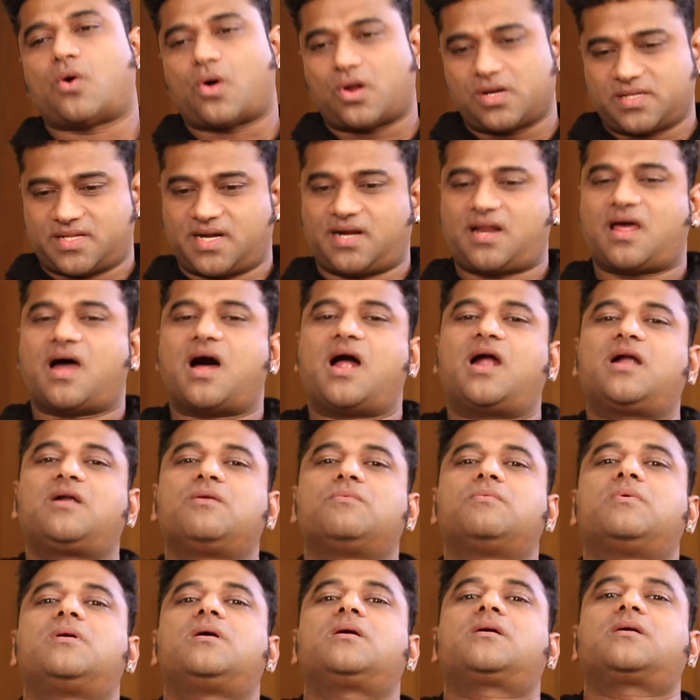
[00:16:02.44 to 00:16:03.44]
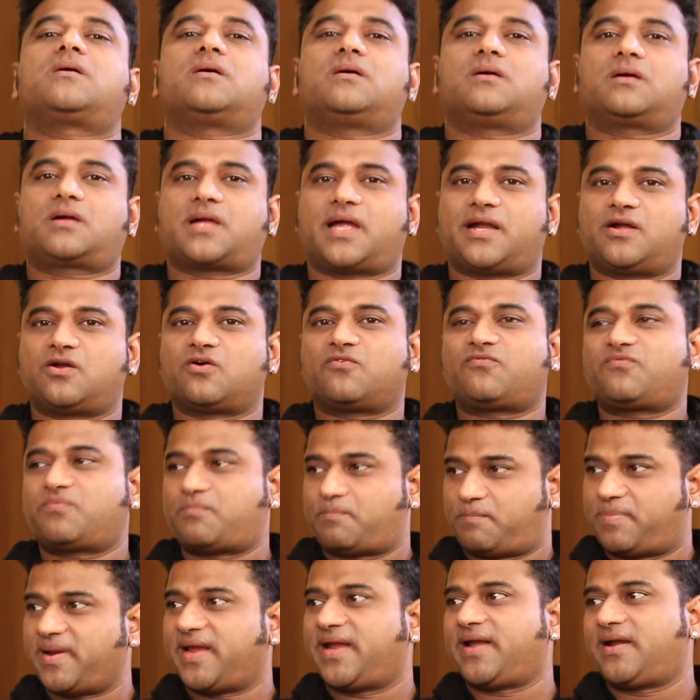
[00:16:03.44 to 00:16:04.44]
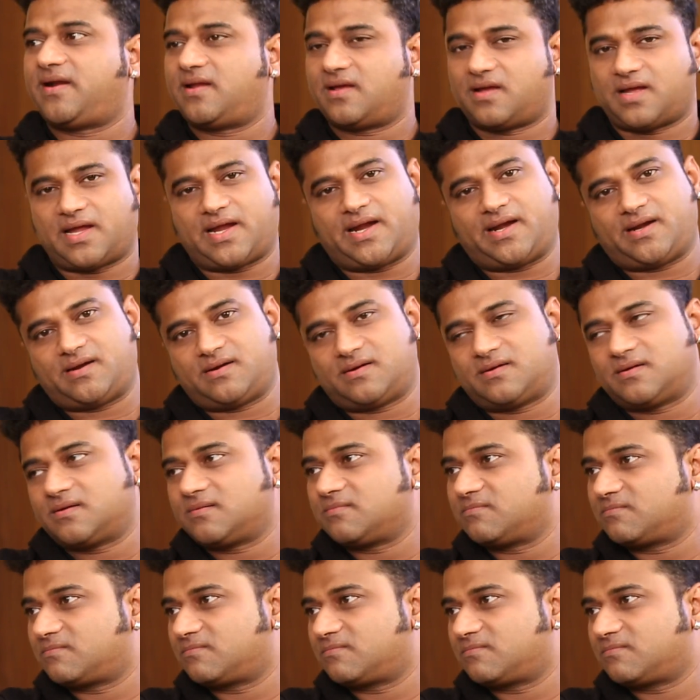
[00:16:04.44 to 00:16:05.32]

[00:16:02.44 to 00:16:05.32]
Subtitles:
all that hard work kind of paid and